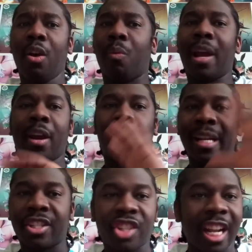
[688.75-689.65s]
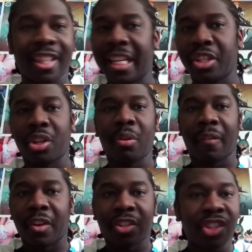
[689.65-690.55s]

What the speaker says: where we set things in Universe